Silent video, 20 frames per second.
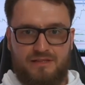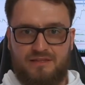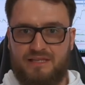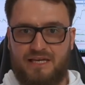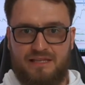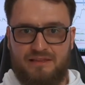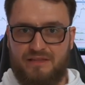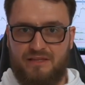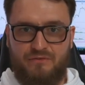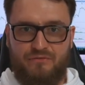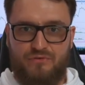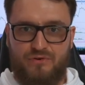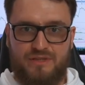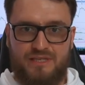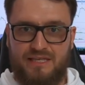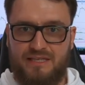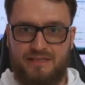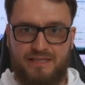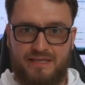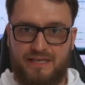10
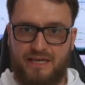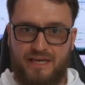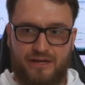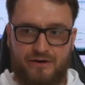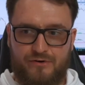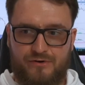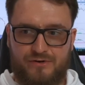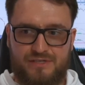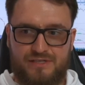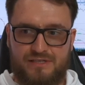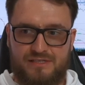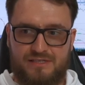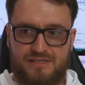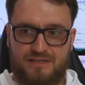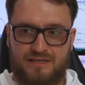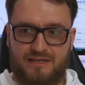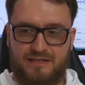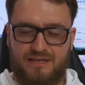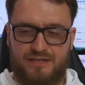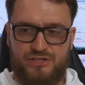different indicators, it's
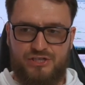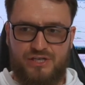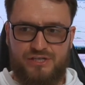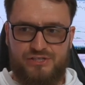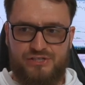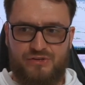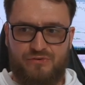not going to change